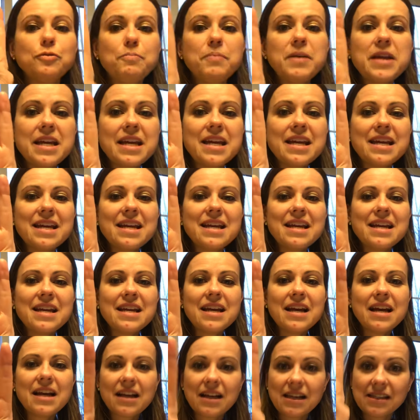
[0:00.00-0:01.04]

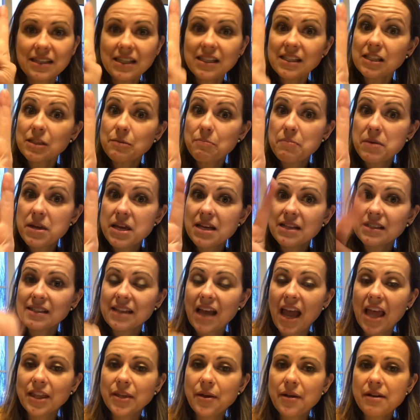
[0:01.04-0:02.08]
be, because this is a be in
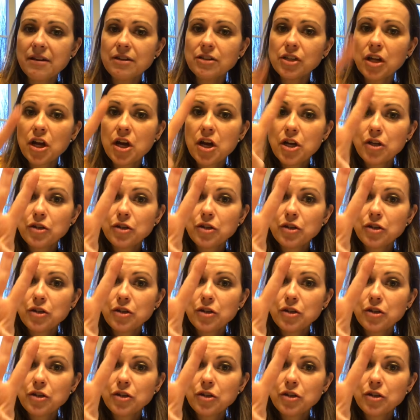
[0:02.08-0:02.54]
sign language.